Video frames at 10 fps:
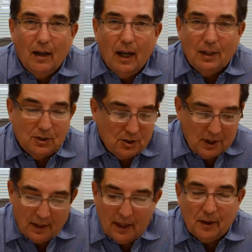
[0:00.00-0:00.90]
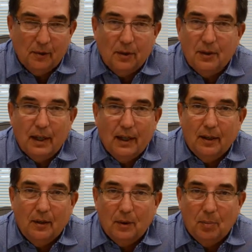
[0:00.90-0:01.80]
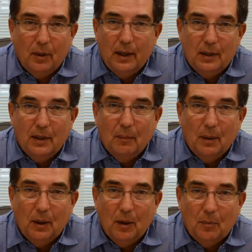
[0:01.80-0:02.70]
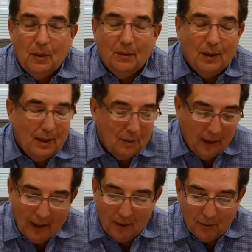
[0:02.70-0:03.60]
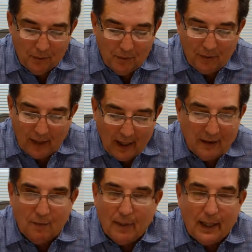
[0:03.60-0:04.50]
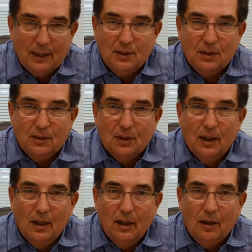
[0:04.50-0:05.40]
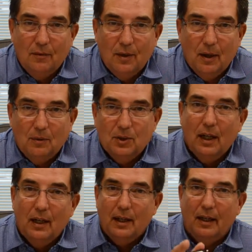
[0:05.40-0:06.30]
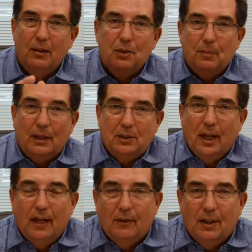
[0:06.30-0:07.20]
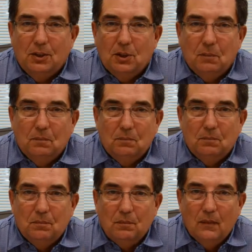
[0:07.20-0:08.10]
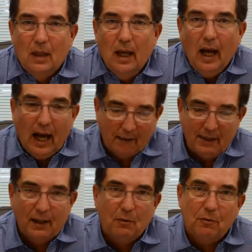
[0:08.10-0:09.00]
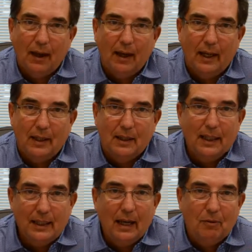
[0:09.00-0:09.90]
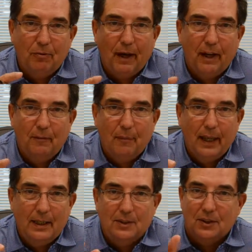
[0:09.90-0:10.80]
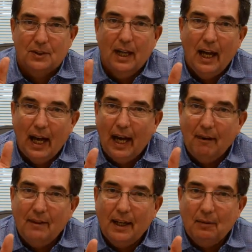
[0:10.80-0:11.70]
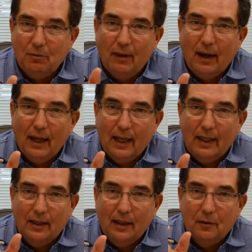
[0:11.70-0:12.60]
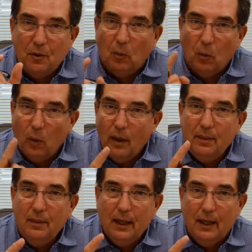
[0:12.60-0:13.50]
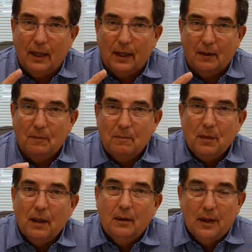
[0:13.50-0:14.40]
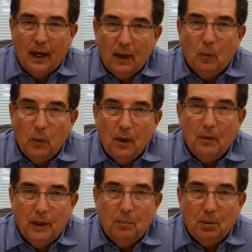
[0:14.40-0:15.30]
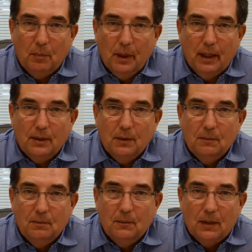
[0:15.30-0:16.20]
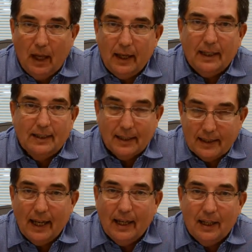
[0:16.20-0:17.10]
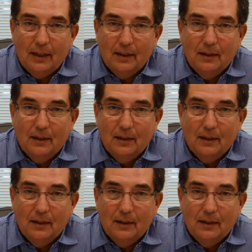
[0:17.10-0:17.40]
I just sat down and looked at it on the plane coming home and I was like, wow, 5 pages of notes. Now here's my challenge. I've got to find, in that 5 pages, I've got to find the one thing that I will implement, not today,